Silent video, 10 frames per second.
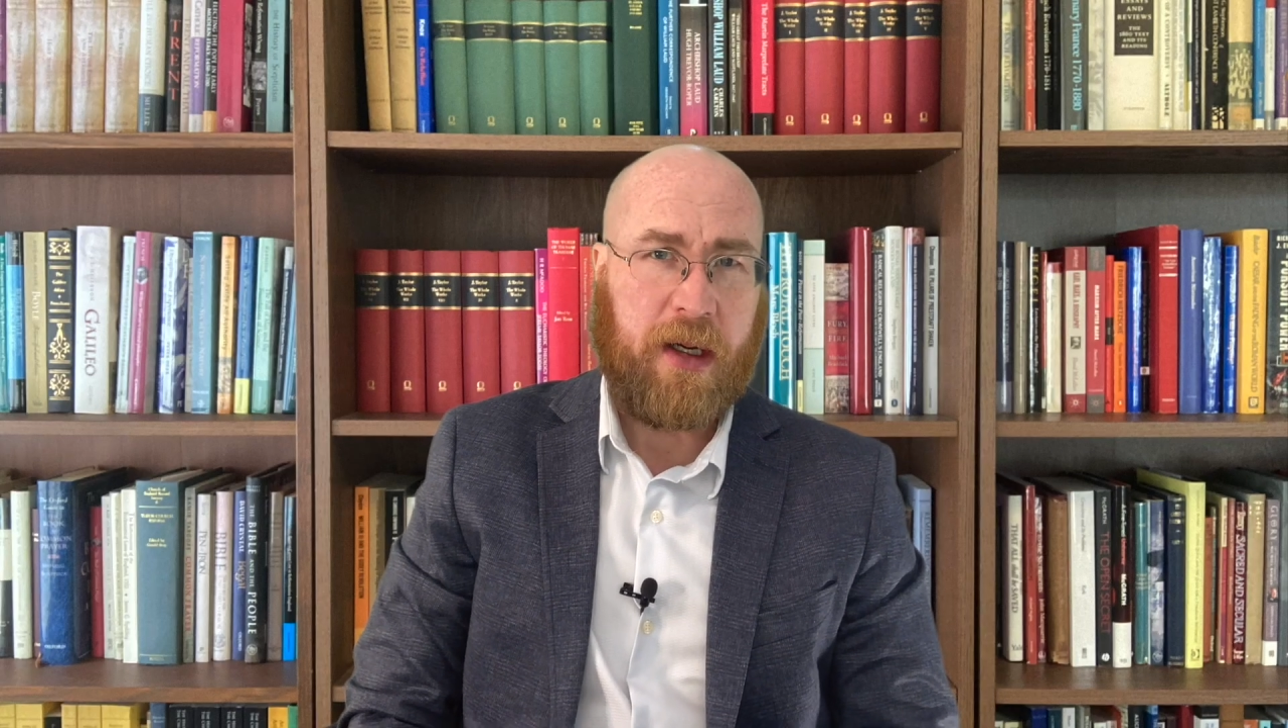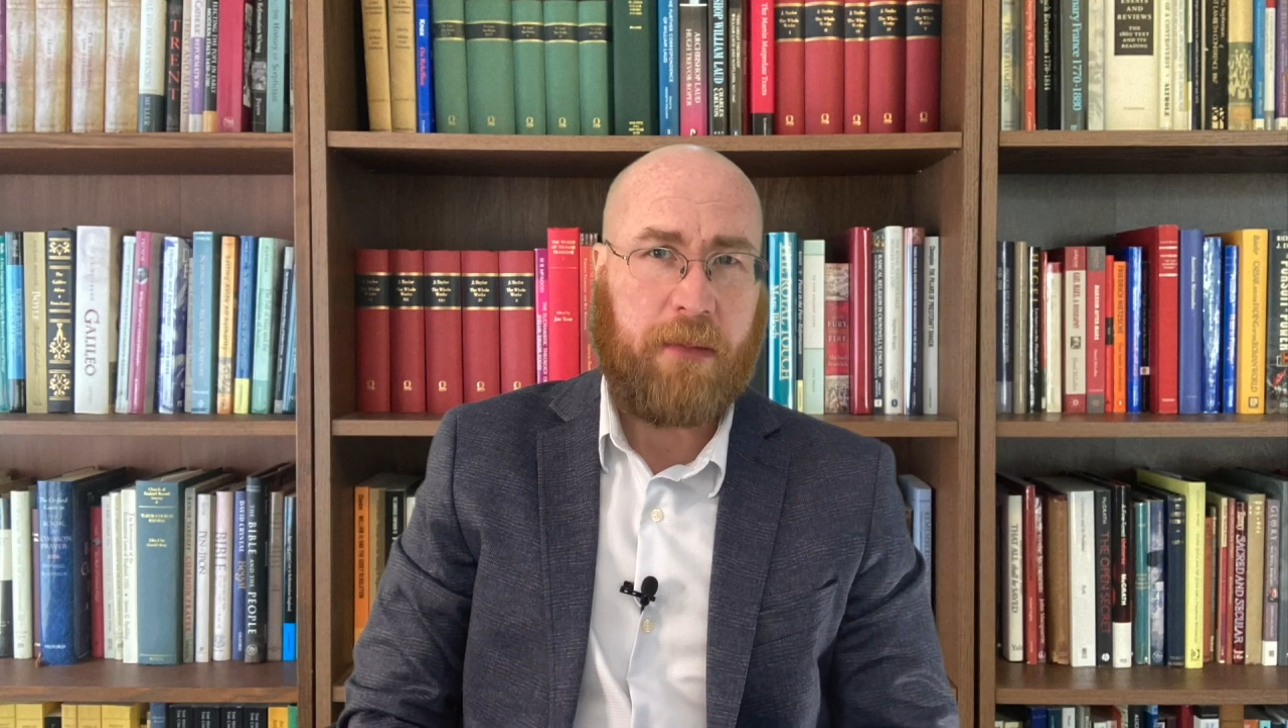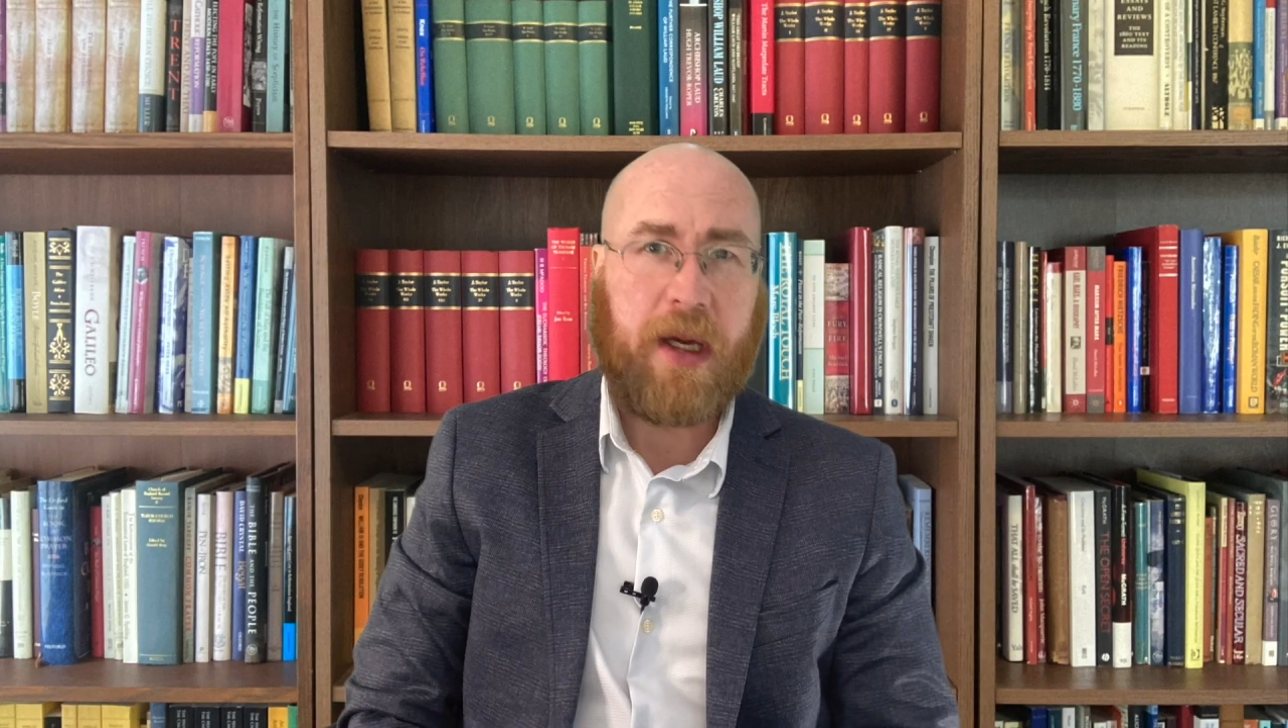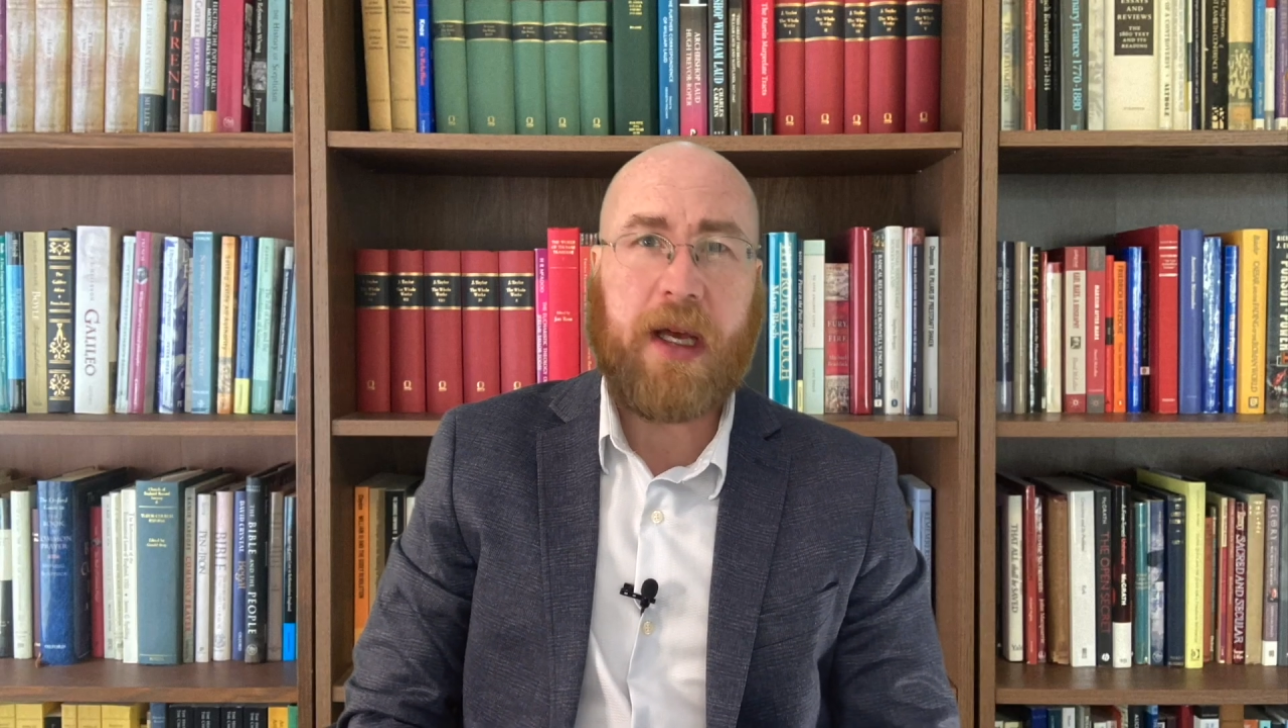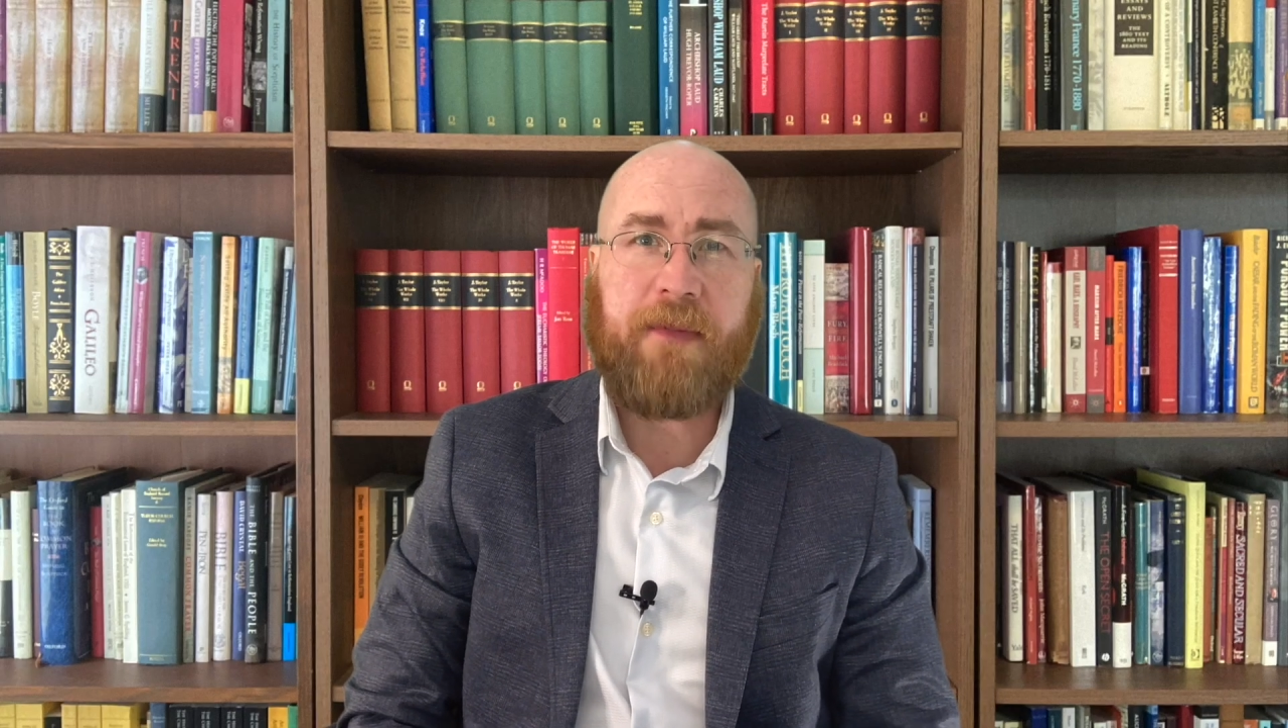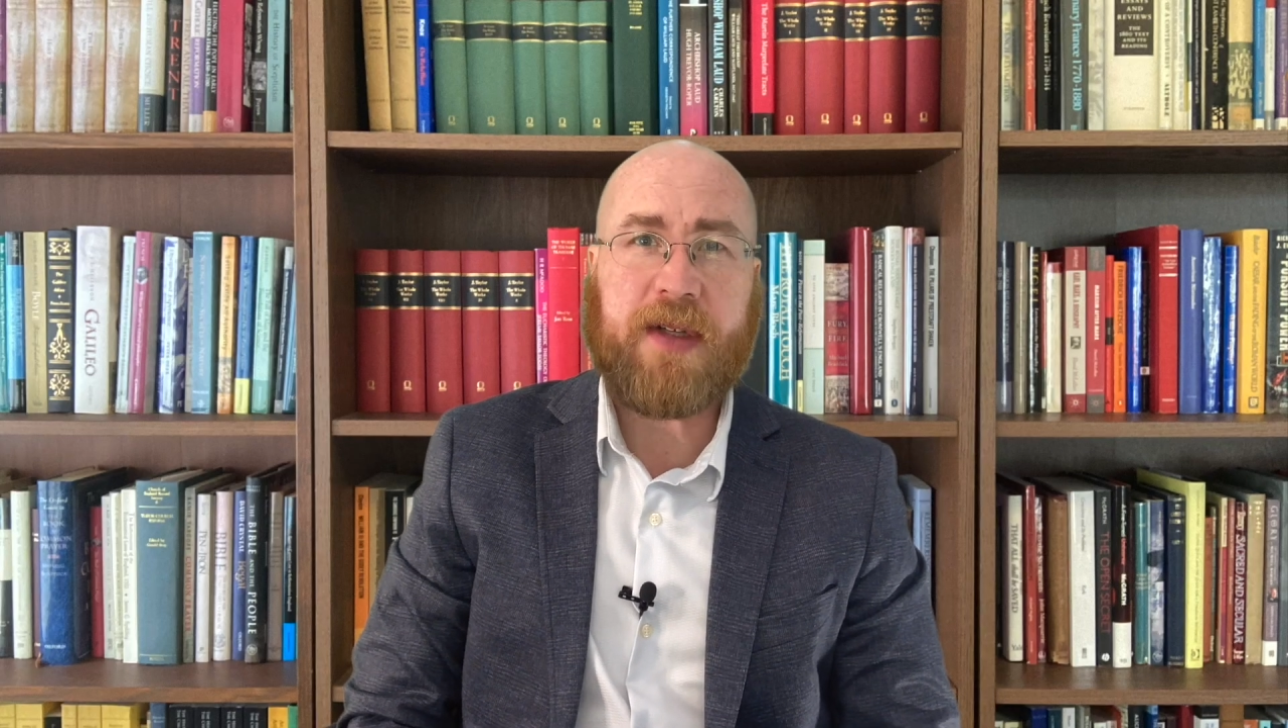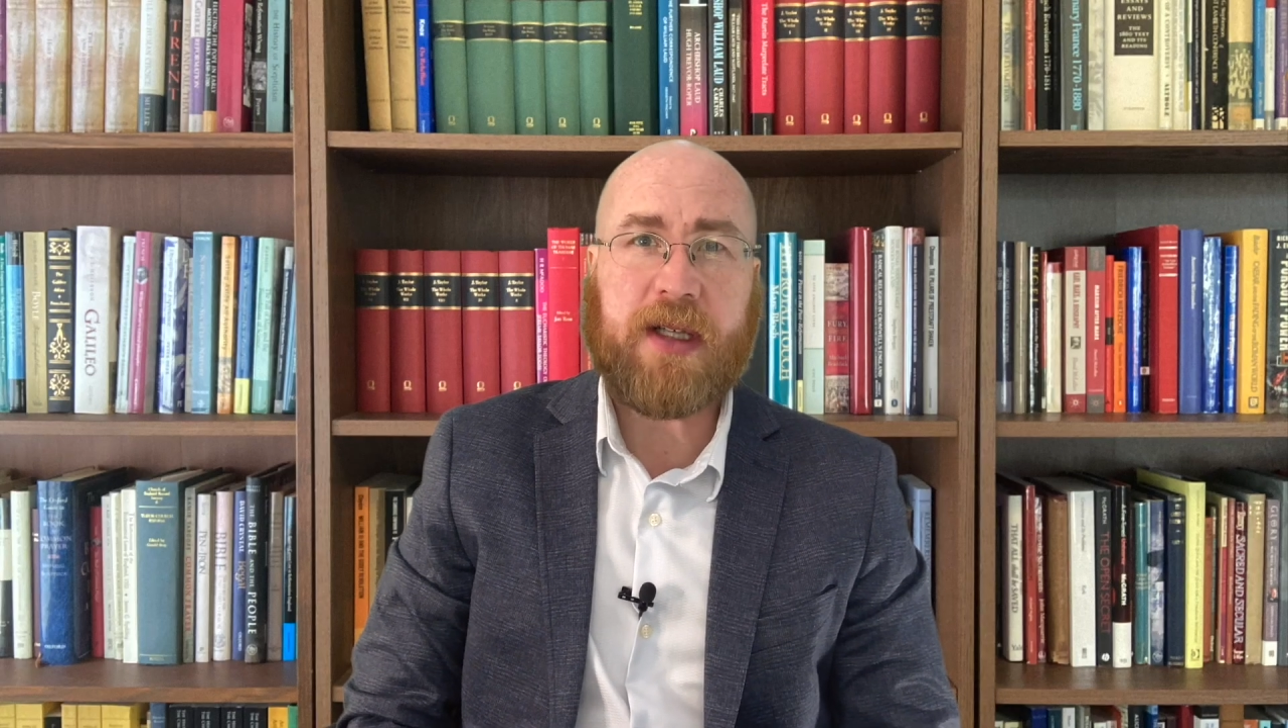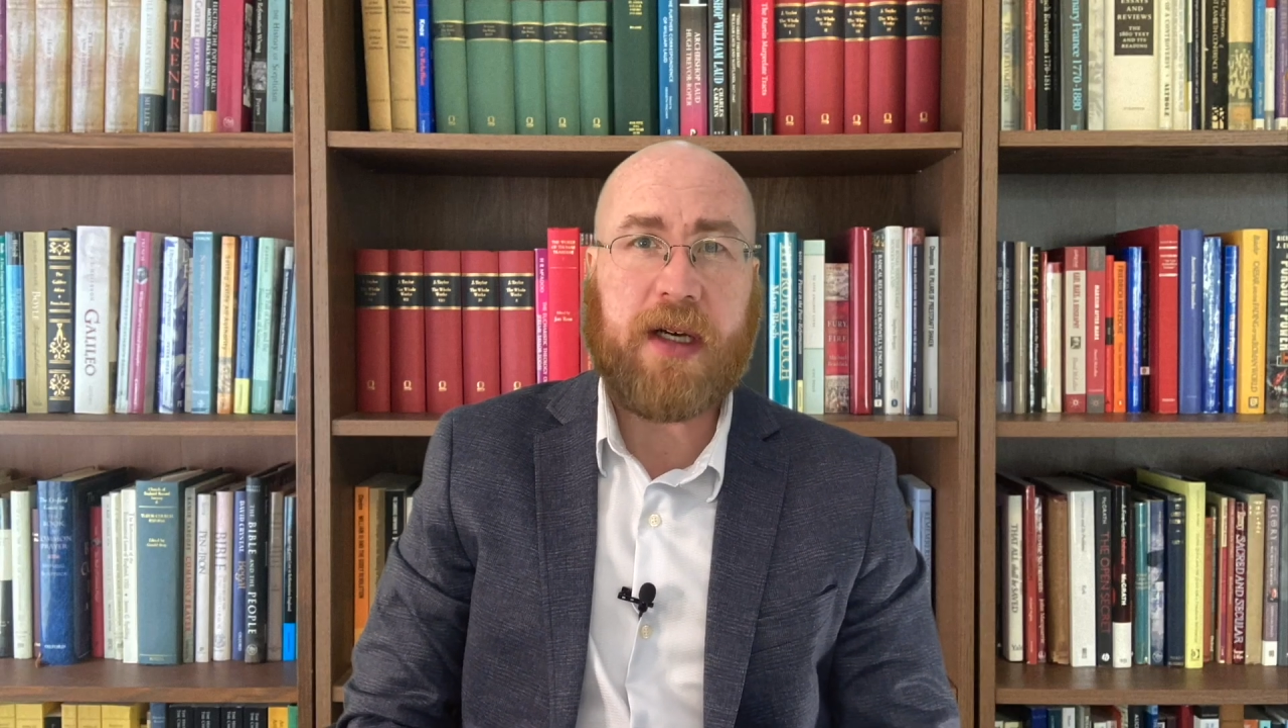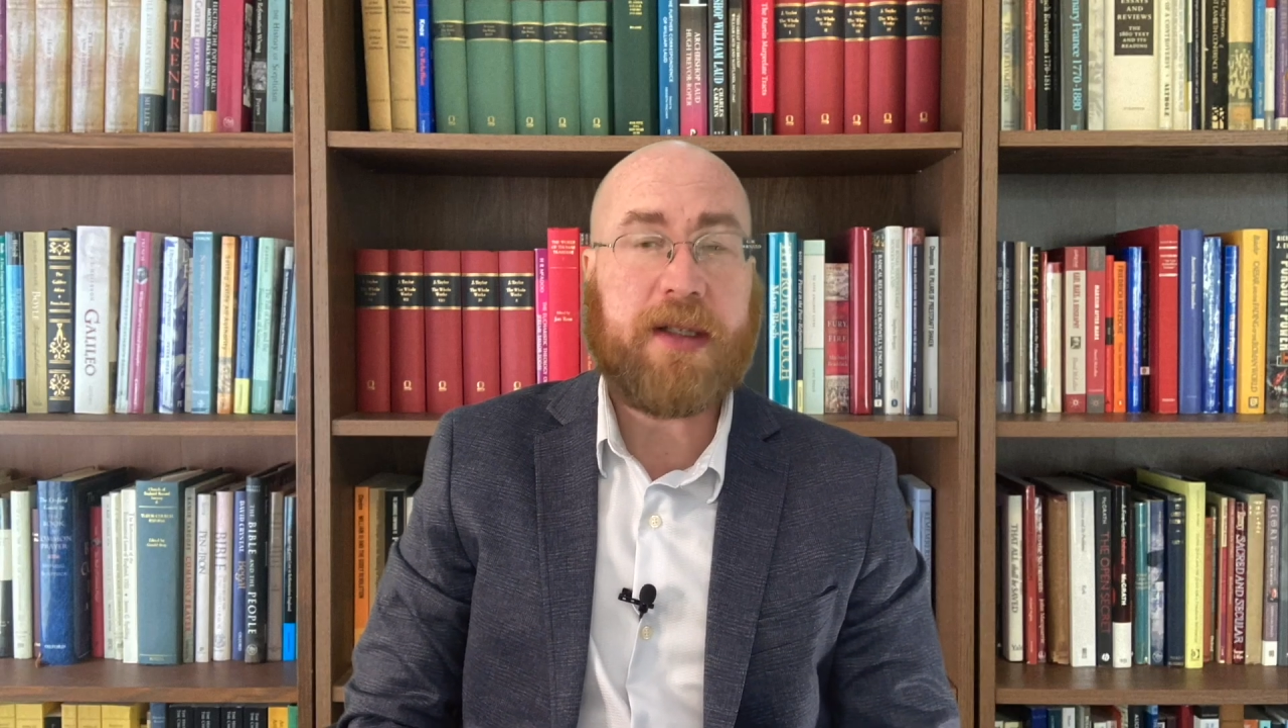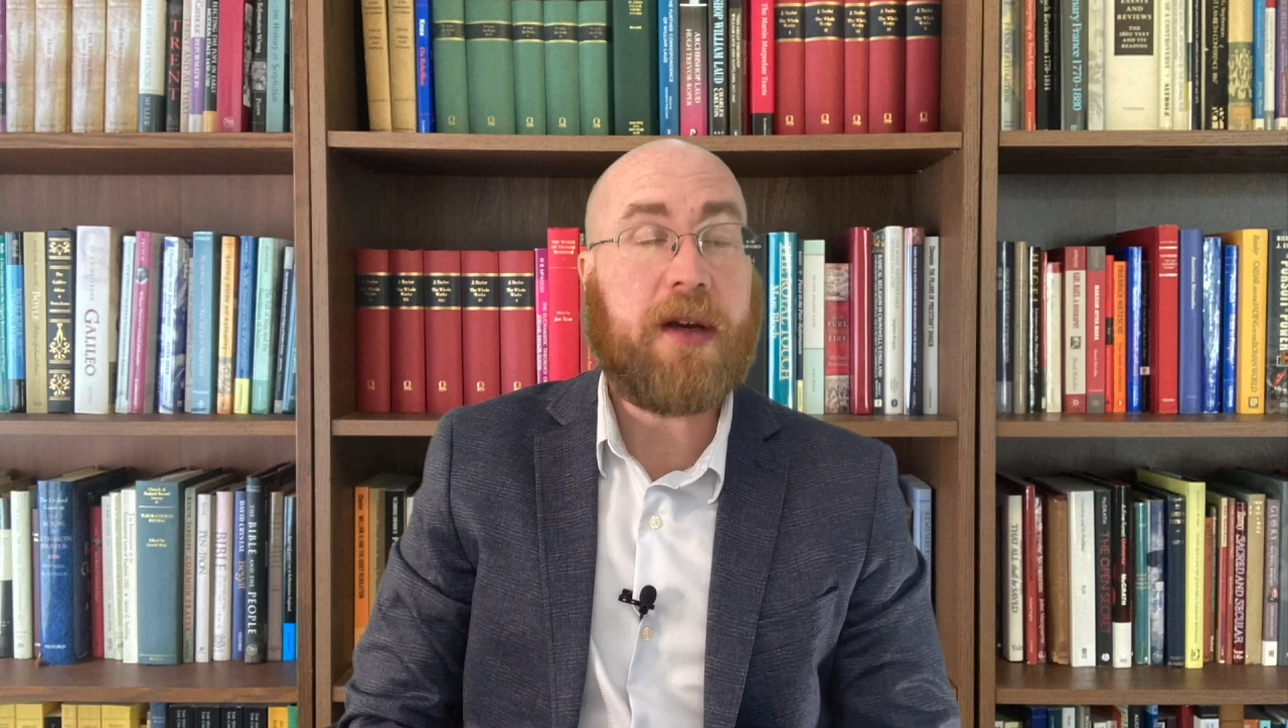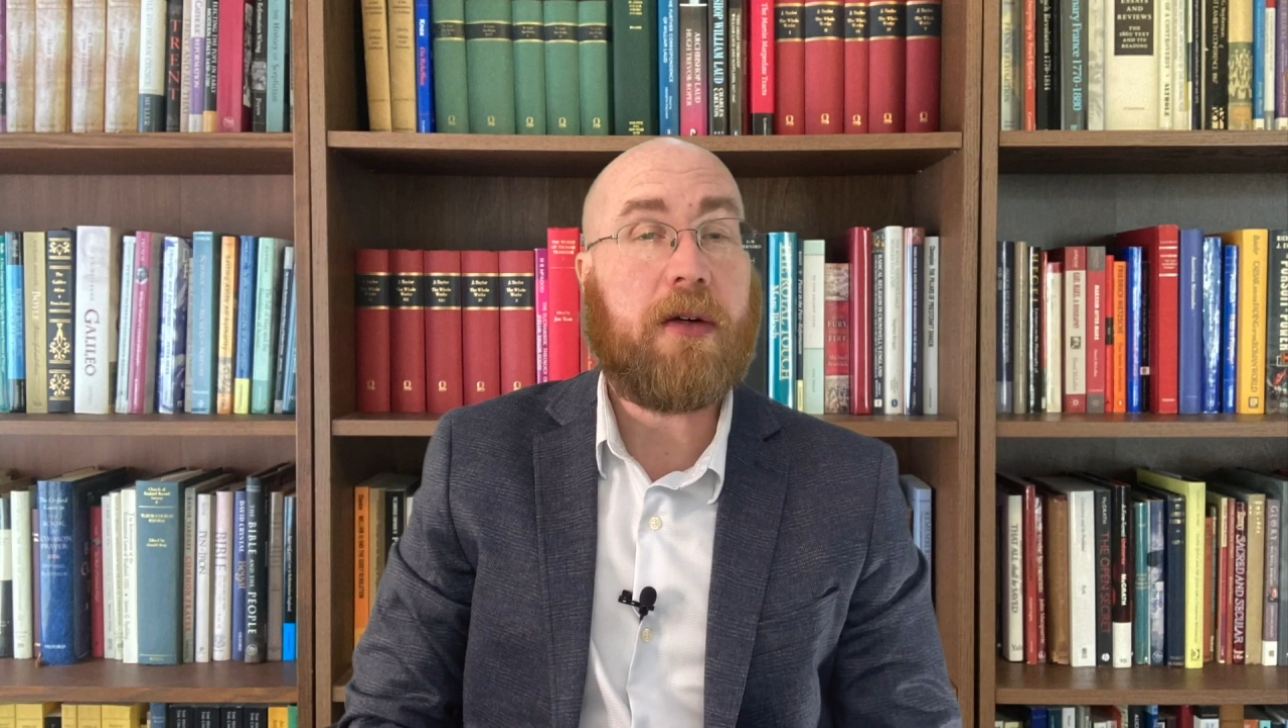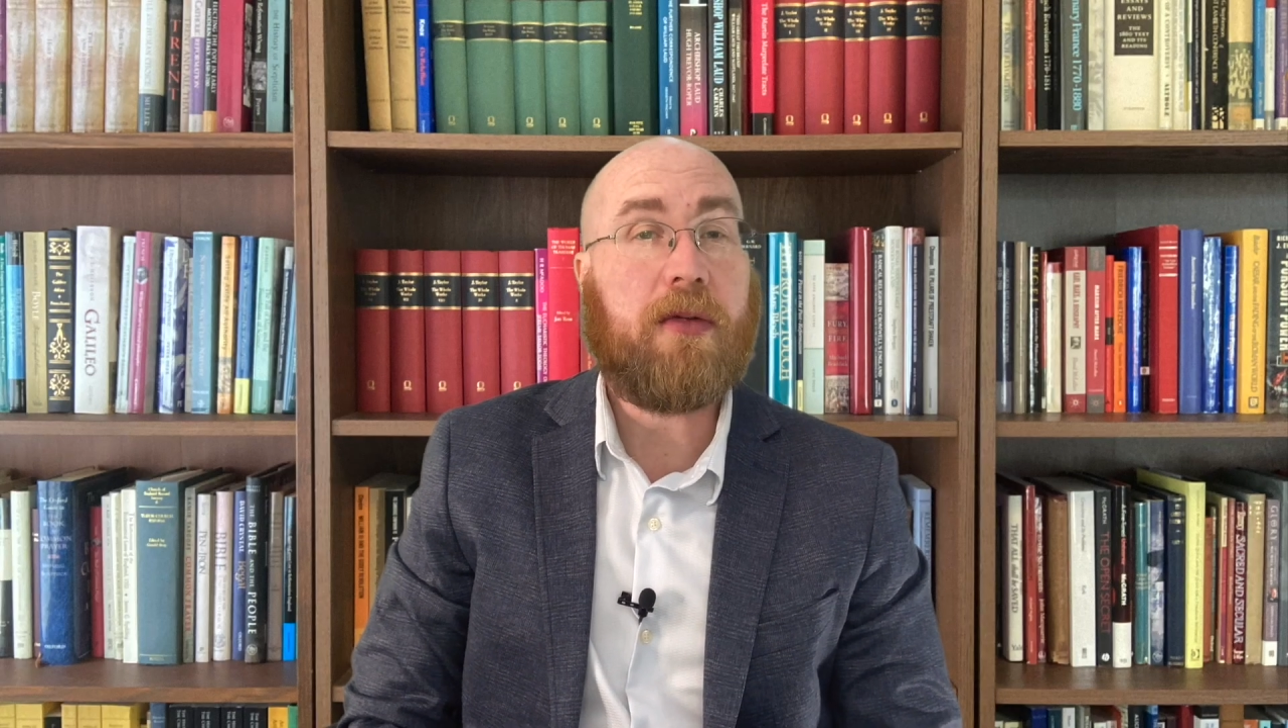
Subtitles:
by emphasizing